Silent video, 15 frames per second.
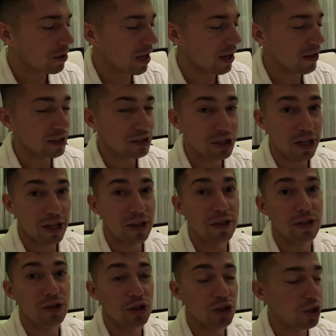yeah, that chicken,
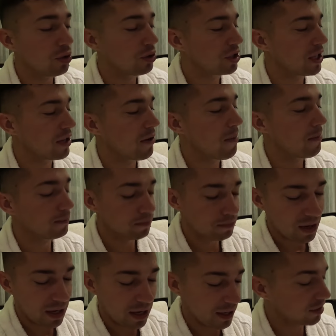it's juicy.
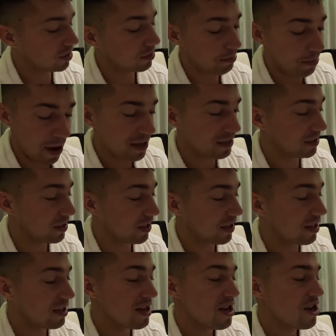It's
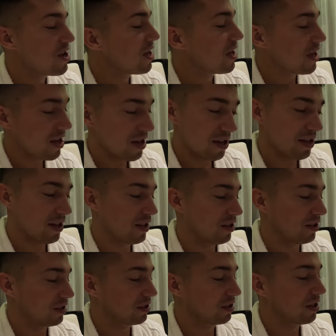spicy. It
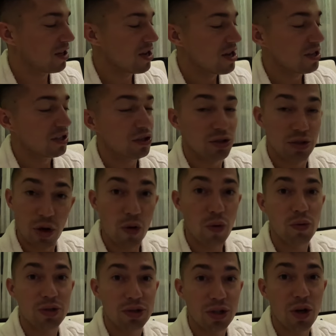is
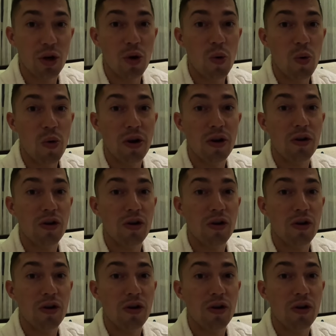so, so